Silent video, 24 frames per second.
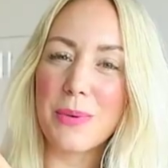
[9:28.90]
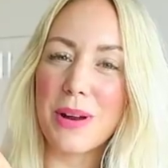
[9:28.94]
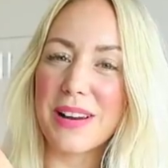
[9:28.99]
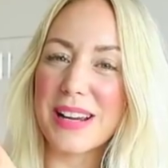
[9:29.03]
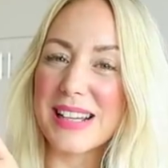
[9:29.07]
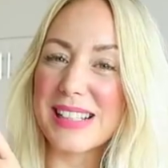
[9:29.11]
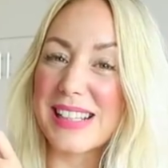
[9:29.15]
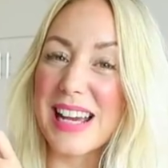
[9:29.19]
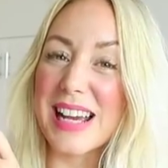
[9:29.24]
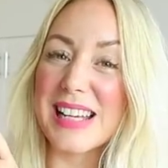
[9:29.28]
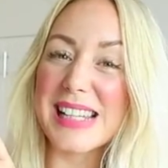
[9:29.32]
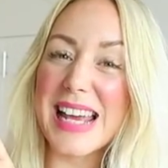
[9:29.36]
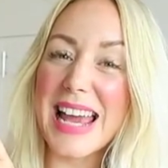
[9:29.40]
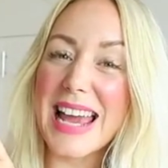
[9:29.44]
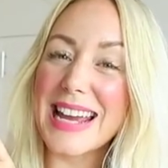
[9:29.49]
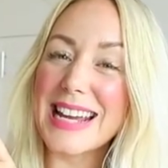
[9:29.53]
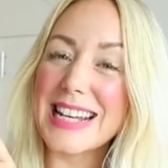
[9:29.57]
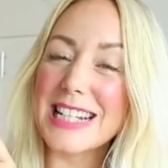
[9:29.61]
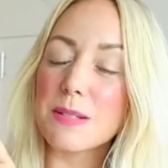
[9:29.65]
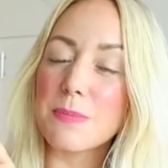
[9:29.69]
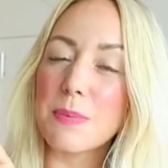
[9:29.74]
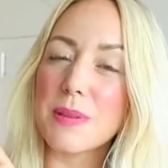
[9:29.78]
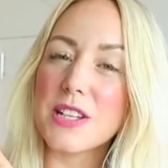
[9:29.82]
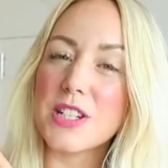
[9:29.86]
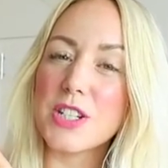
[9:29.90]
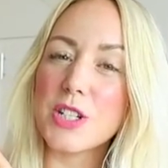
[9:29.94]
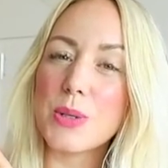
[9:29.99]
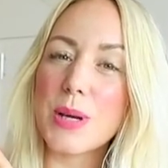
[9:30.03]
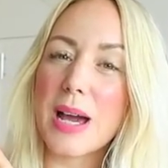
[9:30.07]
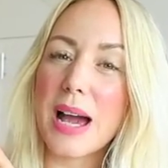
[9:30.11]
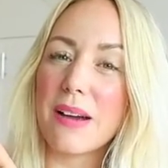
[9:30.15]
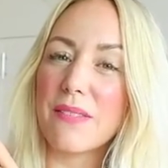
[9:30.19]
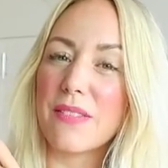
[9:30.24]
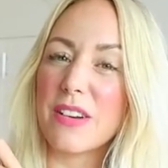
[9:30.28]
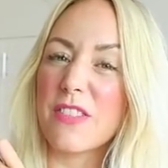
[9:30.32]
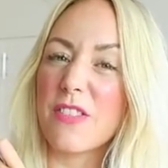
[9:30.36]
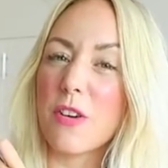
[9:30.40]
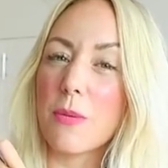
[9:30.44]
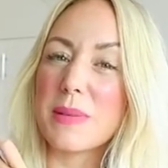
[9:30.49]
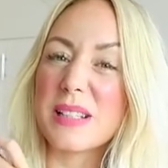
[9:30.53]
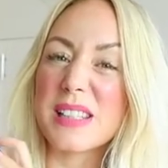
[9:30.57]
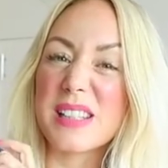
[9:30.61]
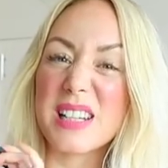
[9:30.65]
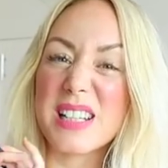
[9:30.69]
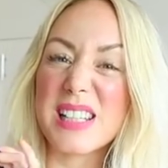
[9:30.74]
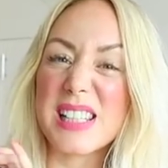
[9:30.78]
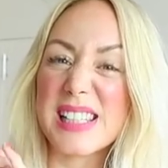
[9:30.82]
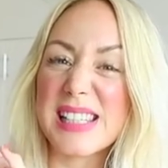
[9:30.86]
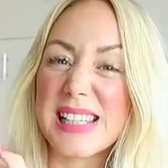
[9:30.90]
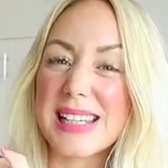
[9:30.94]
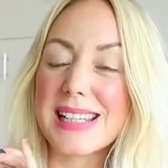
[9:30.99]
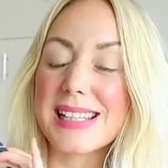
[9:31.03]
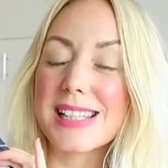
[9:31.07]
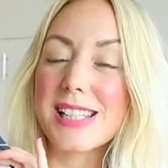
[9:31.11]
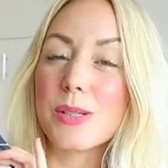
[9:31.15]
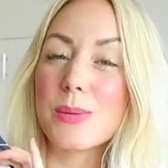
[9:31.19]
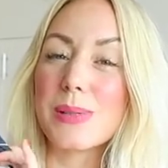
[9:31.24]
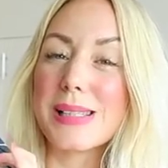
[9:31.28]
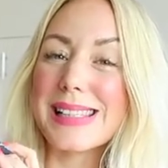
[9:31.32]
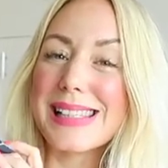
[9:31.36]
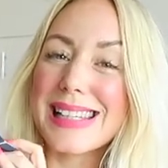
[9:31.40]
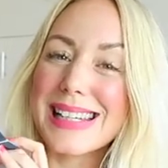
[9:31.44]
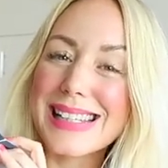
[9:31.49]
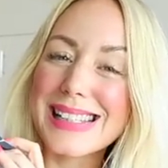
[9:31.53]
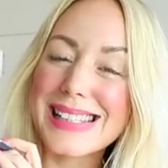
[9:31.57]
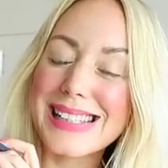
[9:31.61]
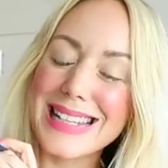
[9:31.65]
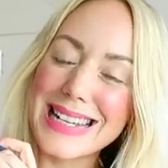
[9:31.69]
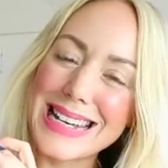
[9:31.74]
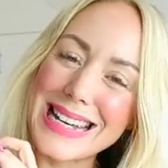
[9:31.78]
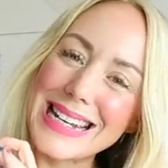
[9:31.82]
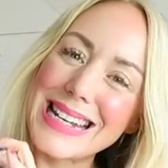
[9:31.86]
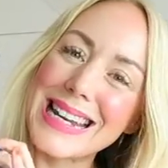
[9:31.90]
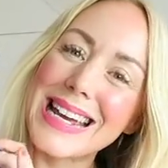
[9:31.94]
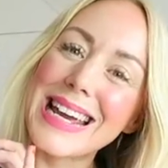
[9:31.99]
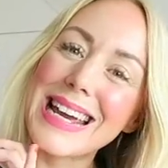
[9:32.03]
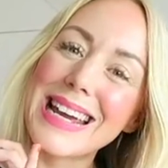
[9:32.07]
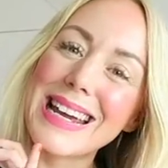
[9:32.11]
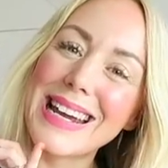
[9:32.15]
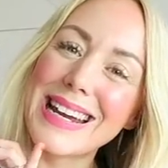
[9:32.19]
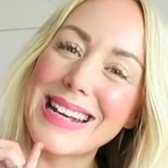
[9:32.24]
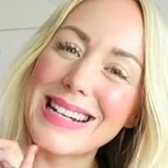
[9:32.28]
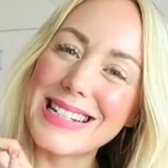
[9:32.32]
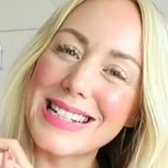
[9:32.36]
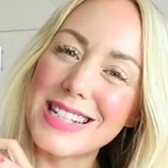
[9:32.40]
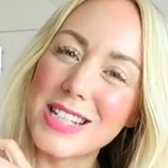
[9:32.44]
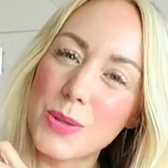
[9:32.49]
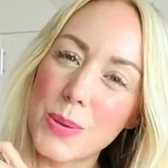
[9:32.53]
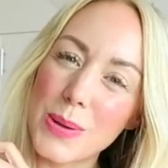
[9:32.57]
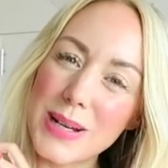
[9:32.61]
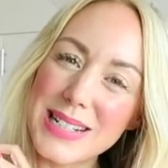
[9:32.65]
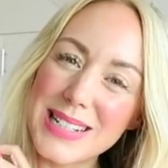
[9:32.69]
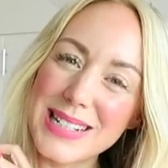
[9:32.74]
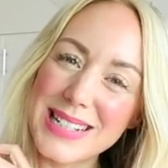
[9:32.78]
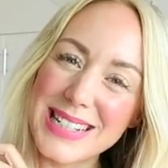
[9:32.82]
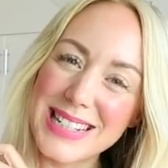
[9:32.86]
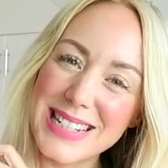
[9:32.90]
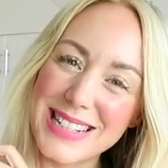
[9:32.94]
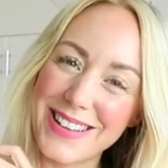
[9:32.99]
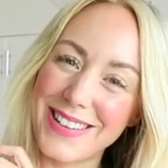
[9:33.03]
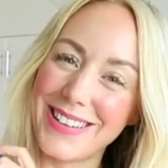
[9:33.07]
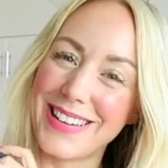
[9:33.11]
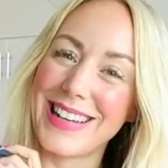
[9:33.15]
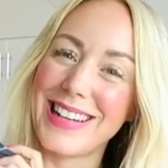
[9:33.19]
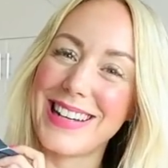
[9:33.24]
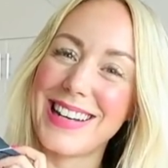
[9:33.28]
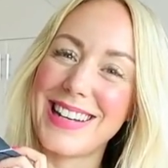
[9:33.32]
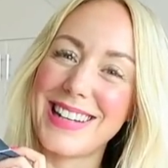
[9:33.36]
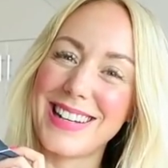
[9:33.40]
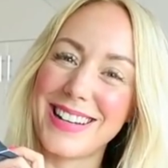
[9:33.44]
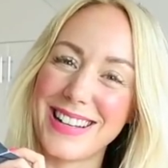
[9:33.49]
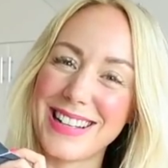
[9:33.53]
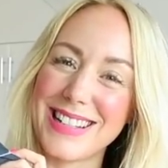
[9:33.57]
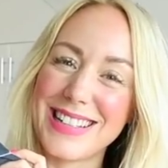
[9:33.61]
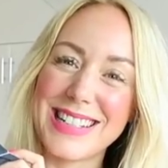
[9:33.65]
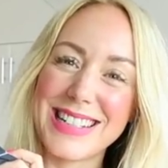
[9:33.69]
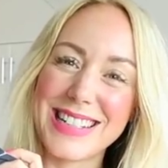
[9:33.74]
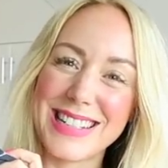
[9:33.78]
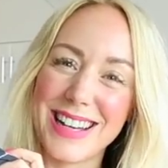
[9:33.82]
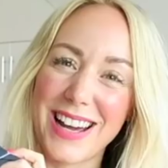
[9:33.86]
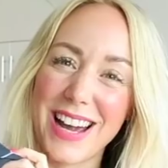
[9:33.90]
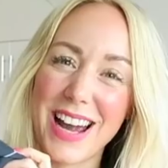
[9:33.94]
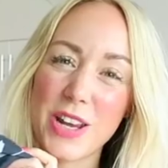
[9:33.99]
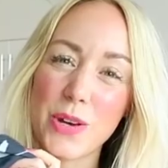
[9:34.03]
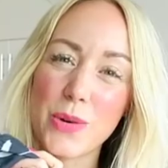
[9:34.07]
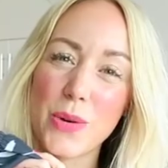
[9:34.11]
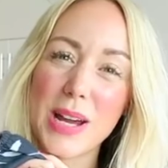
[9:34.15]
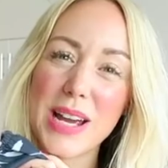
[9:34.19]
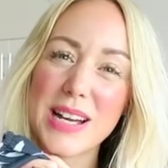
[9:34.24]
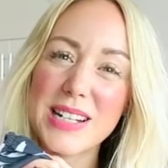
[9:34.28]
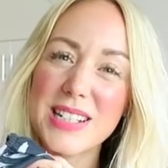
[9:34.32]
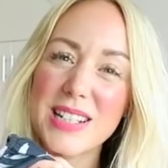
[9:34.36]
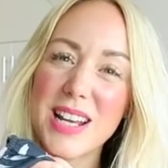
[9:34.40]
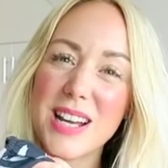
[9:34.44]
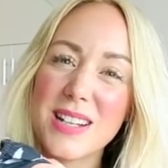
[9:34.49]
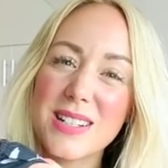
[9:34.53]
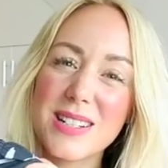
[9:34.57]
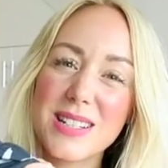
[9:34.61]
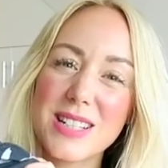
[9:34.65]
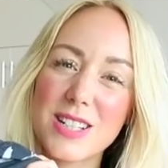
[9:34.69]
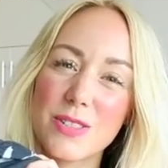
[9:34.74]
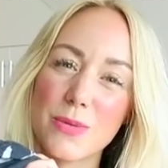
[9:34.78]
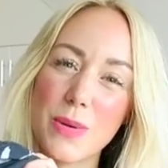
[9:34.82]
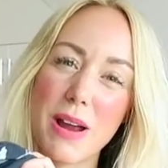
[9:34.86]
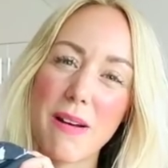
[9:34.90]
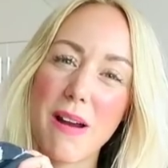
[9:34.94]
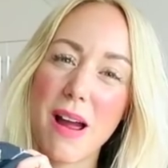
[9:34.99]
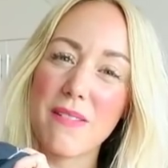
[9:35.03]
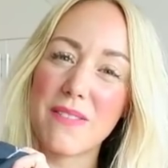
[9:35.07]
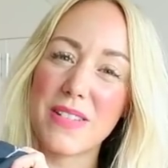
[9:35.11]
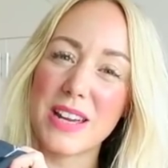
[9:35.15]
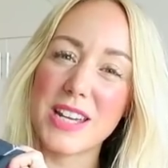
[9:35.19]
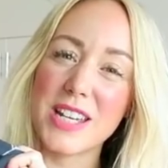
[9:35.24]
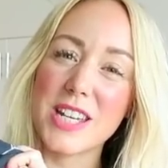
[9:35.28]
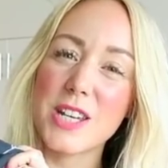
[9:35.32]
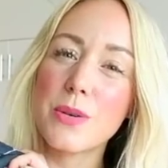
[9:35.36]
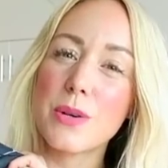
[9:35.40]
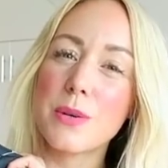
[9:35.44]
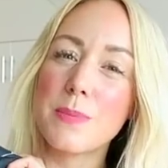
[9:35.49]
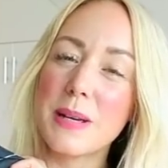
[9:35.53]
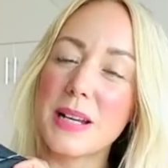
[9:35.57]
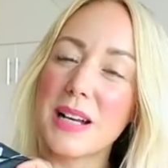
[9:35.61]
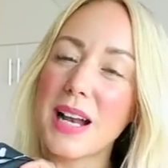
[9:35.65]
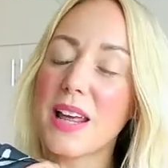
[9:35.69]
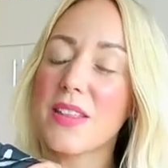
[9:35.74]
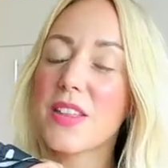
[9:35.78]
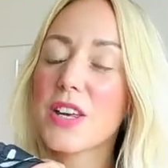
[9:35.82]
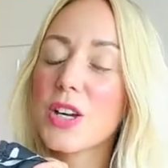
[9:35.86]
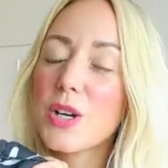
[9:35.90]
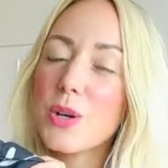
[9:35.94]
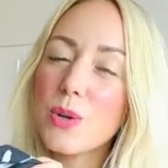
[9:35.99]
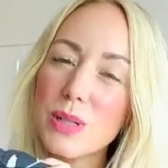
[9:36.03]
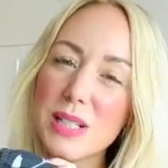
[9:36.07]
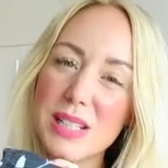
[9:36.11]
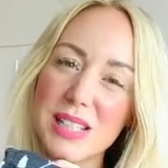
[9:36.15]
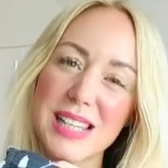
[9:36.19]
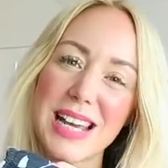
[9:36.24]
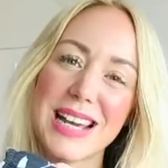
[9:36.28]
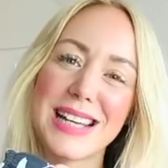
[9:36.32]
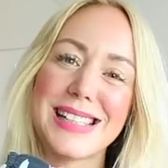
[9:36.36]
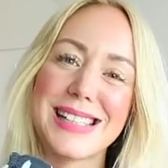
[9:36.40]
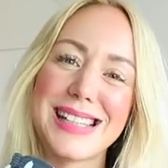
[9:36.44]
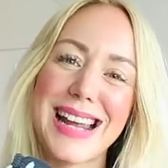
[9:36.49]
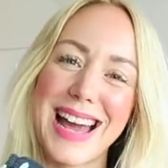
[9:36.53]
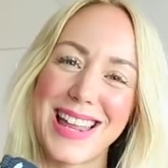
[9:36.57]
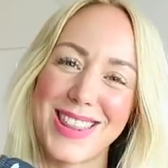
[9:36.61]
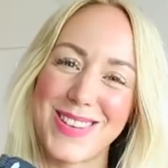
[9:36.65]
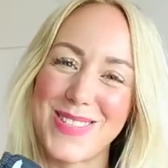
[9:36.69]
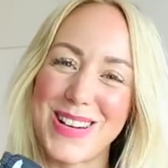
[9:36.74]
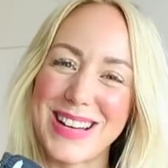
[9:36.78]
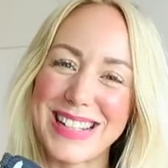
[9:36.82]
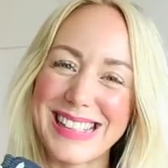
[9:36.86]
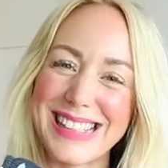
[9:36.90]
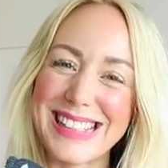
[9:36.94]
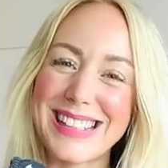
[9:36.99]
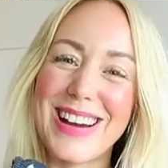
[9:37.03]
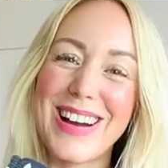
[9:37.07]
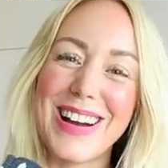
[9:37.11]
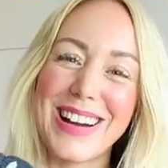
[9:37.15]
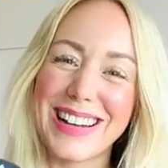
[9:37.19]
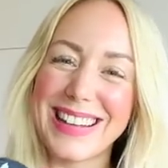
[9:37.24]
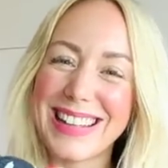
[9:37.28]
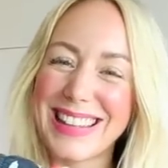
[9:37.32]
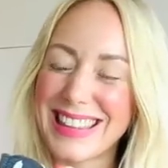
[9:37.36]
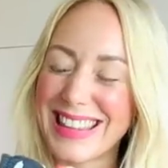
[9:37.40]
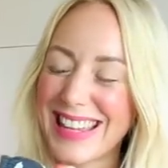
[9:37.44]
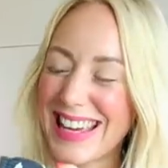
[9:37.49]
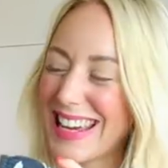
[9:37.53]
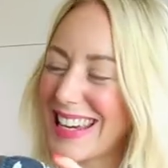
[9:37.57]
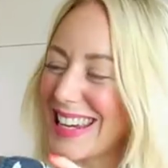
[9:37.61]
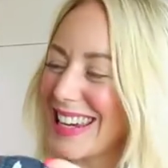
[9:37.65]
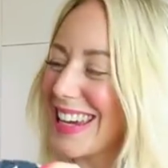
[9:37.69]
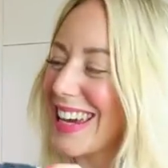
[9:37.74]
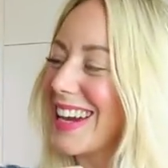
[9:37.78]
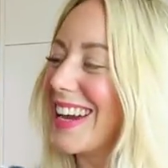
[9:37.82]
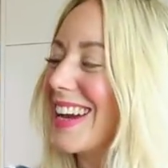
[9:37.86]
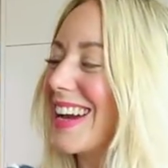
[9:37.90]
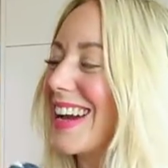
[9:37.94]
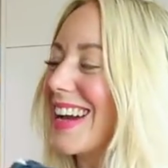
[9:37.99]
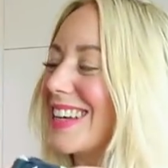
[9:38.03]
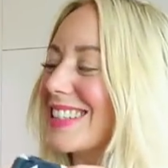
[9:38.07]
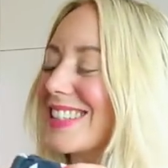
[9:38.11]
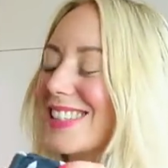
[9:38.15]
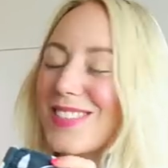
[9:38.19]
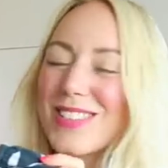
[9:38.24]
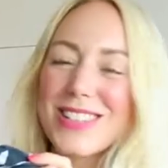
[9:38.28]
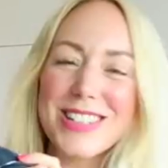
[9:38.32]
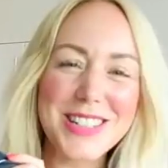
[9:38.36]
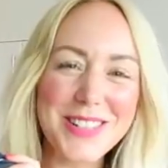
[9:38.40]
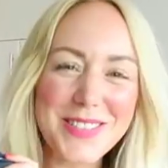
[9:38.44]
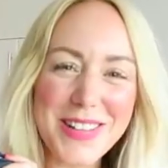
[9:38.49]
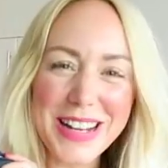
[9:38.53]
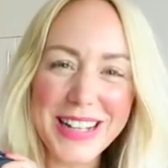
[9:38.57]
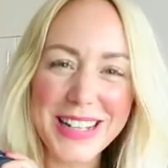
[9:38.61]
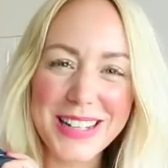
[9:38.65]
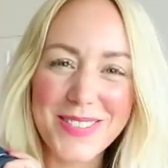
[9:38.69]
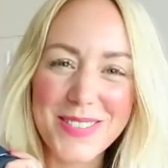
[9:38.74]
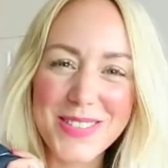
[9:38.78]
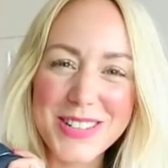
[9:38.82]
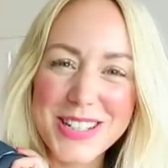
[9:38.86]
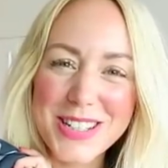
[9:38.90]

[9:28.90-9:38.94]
I'm wearing a size 8, but they do have it from a size 6 to a 16. It is £29.99. You'll get tons of wear out of it. You will be like the coolest guest at the wedding, I think. So what do you reckon?